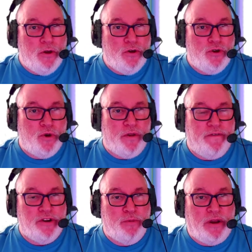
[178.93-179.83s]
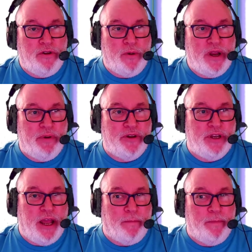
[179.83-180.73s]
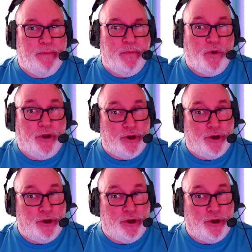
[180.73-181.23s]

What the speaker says: So the first one, 20%. What you